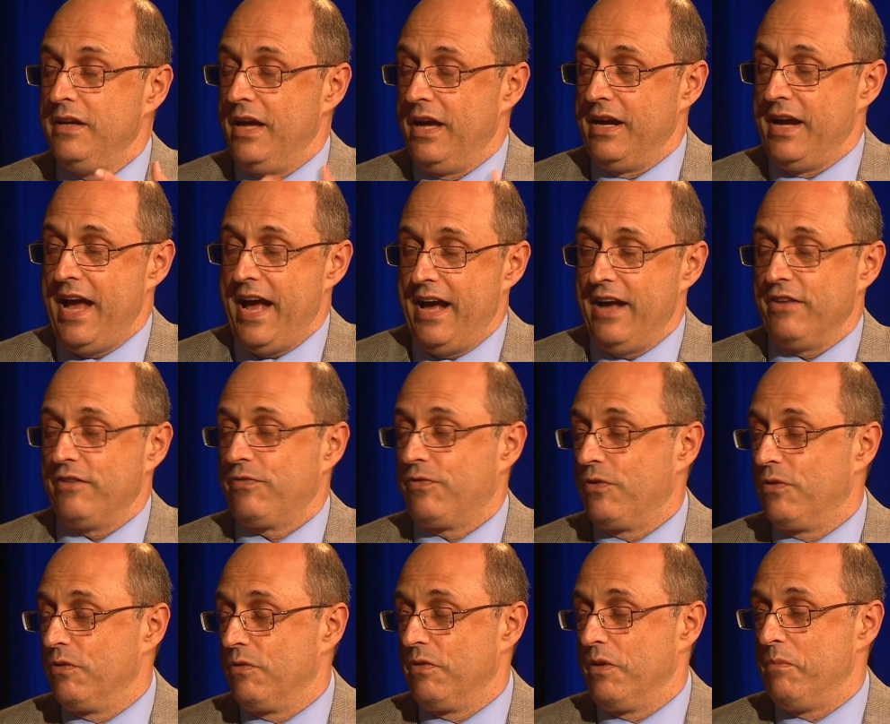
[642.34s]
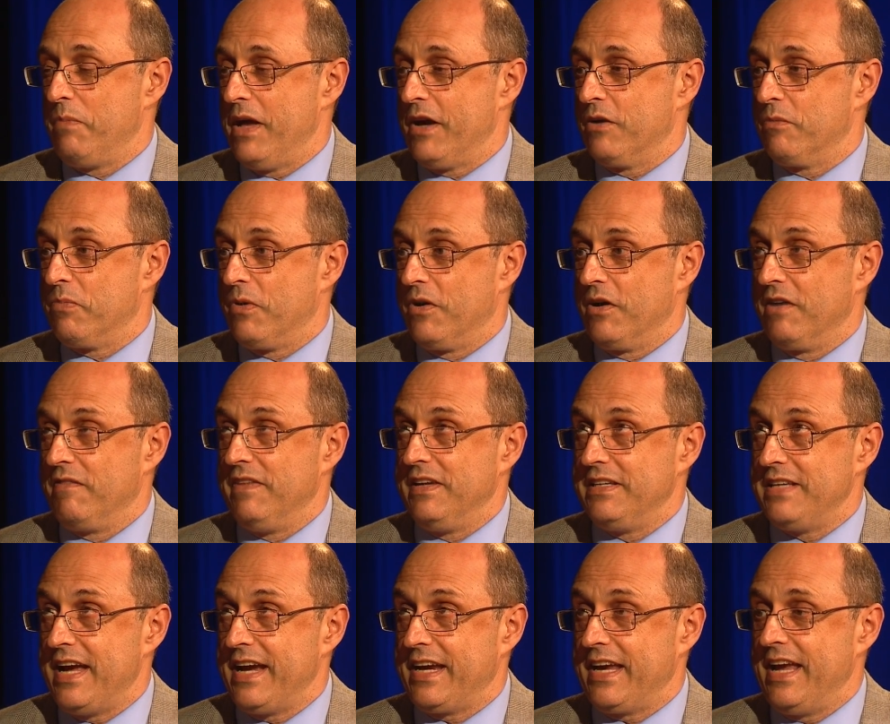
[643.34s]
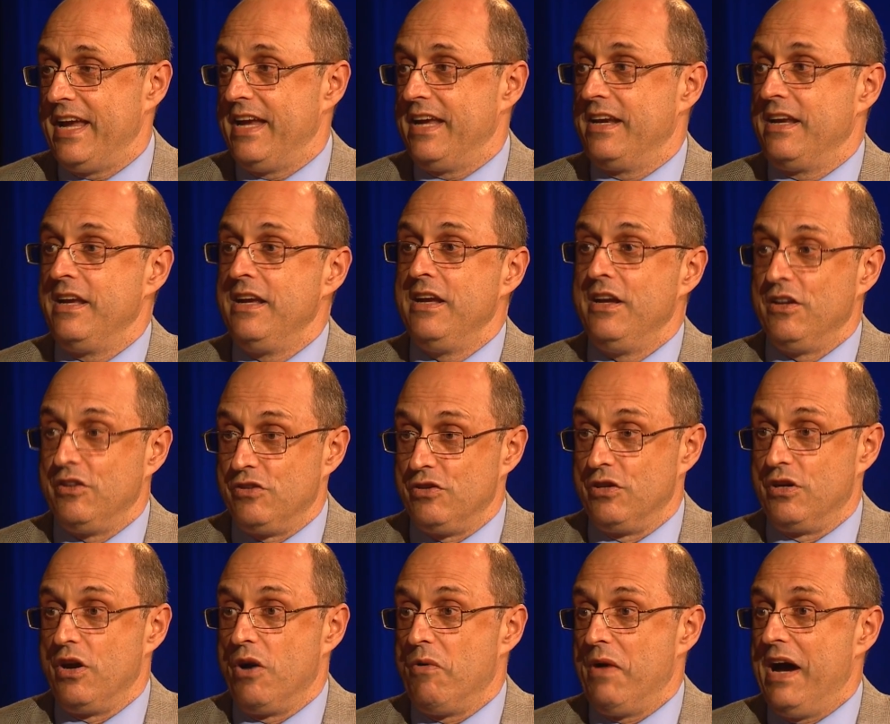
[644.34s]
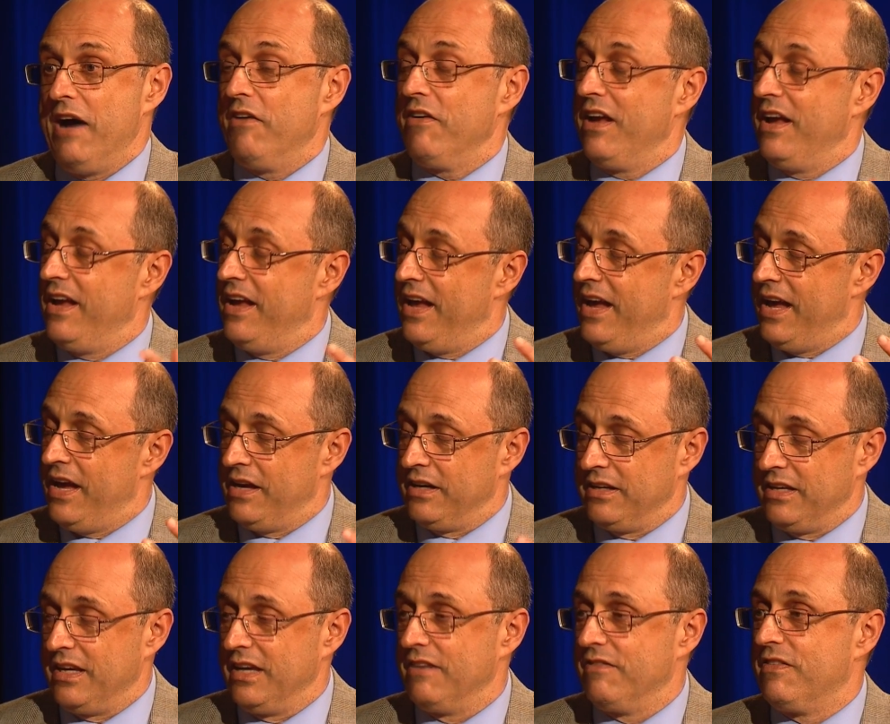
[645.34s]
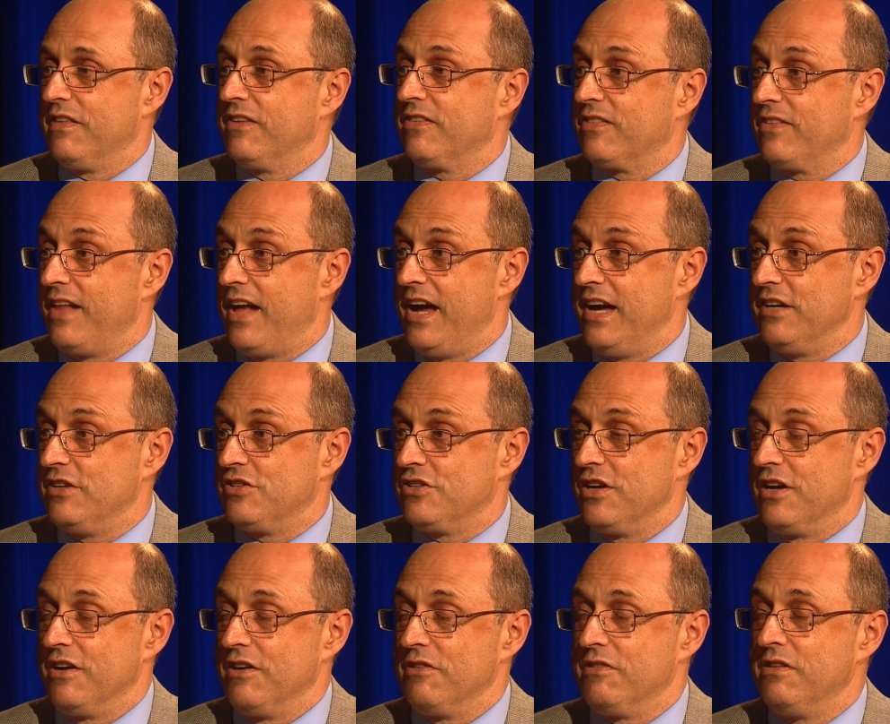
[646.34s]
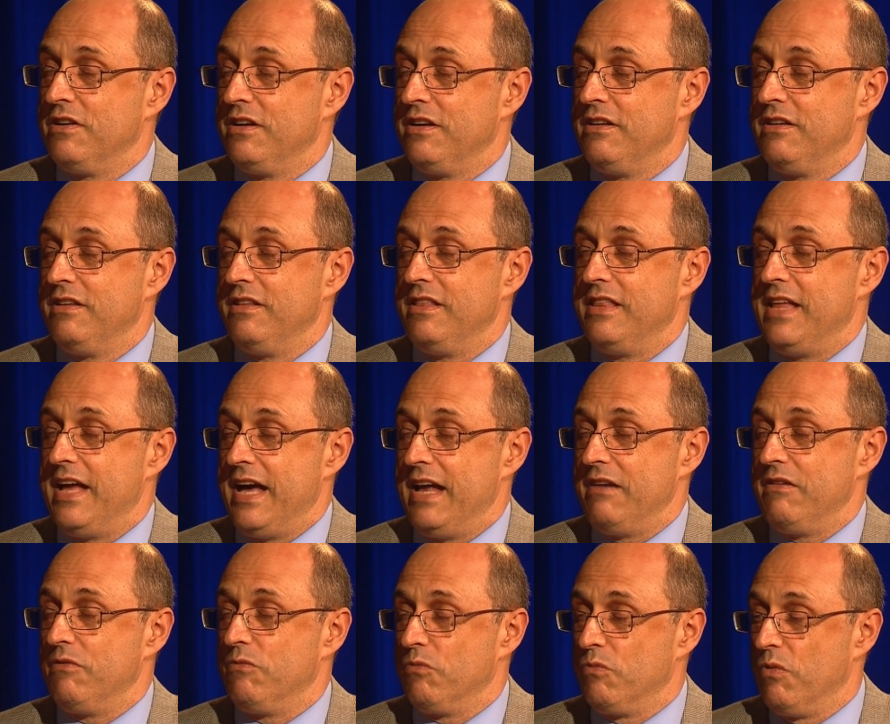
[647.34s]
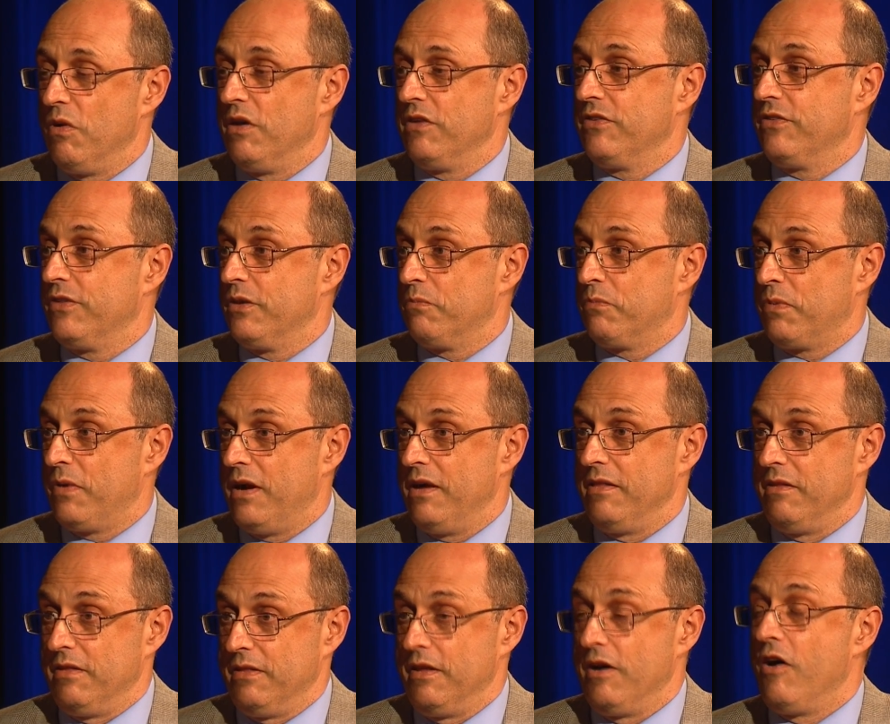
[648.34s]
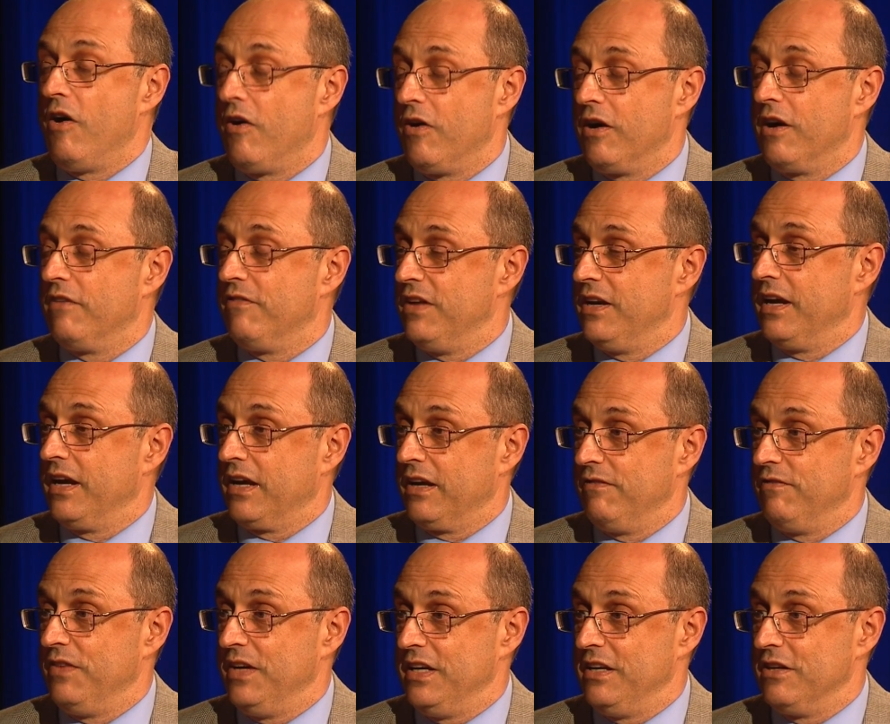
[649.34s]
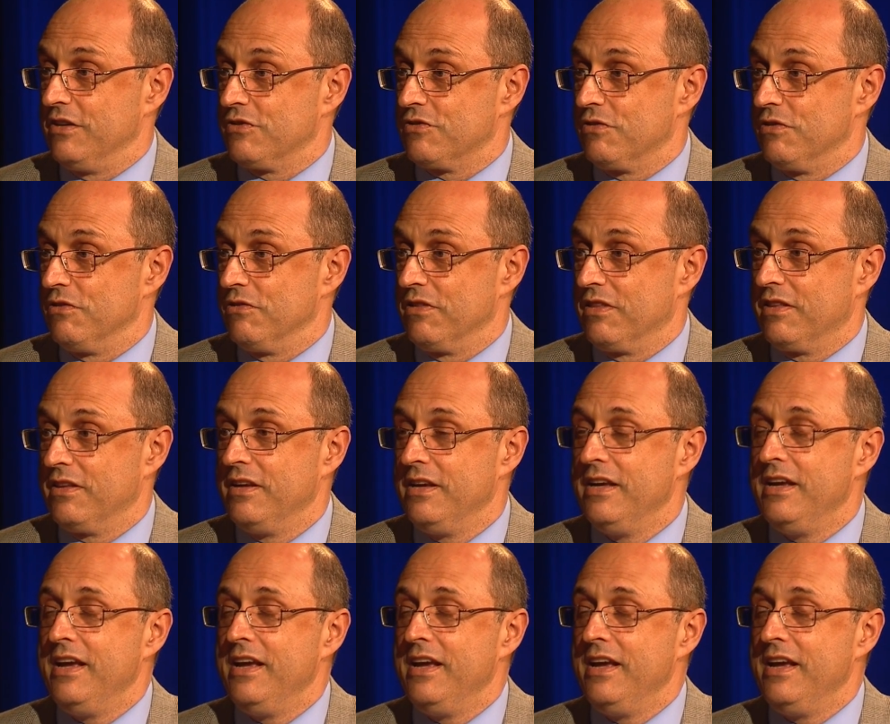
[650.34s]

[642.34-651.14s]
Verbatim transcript: and has for the better part of a decade to go out and give the slideshow that was the, the heart of an inconvenient truth.